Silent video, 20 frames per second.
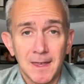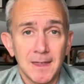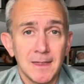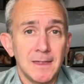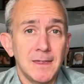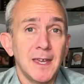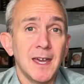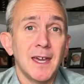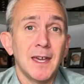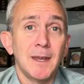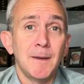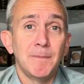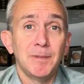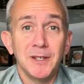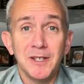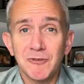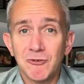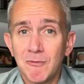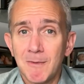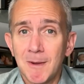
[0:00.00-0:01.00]
then
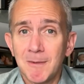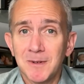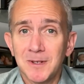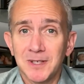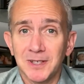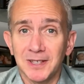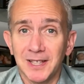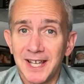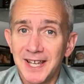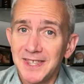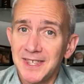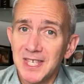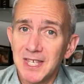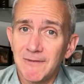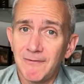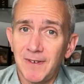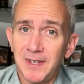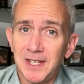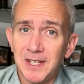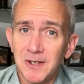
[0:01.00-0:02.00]
please remember to like this
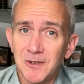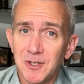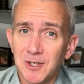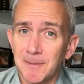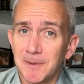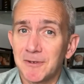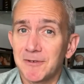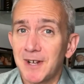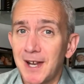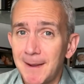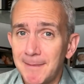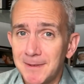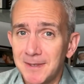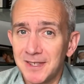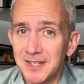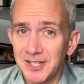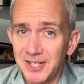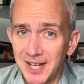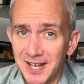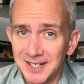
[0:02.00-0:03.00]
video, subscribe to
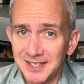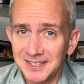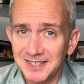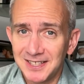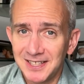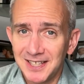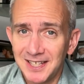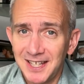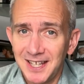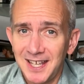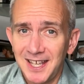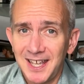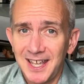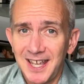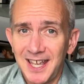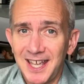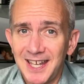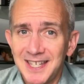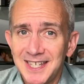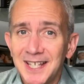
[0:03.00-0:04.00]
the channel,
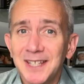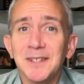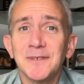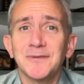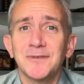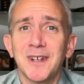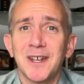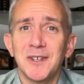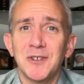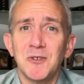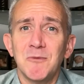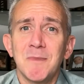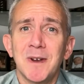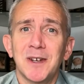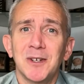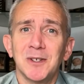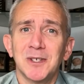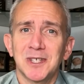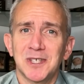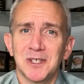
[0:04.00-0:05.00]
And tell a friend who
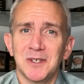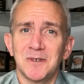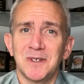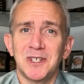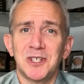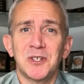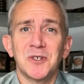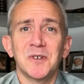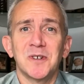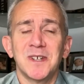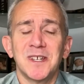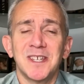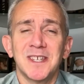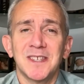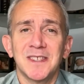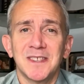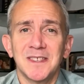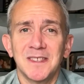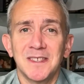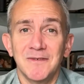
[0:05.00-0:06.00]
might also enjoy
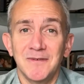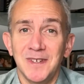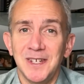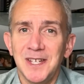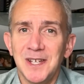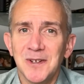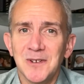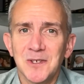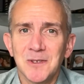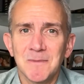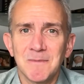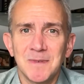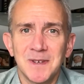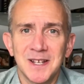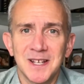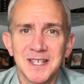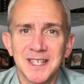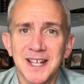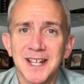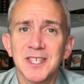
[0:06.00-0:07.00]
the videos,
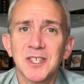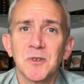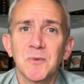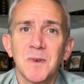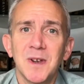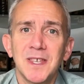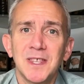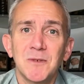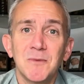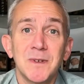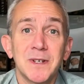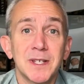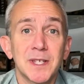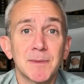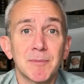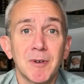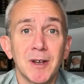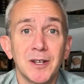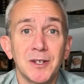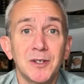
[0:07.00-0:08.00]
because that's the way that we can
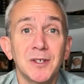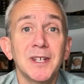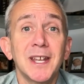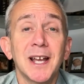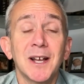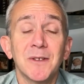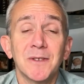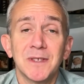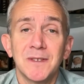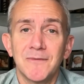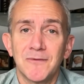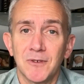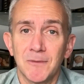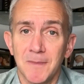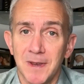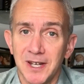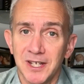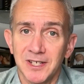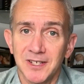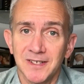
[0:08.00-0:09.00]
spread good health
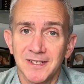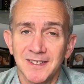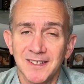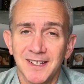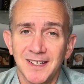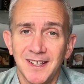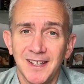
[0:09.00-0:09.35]
information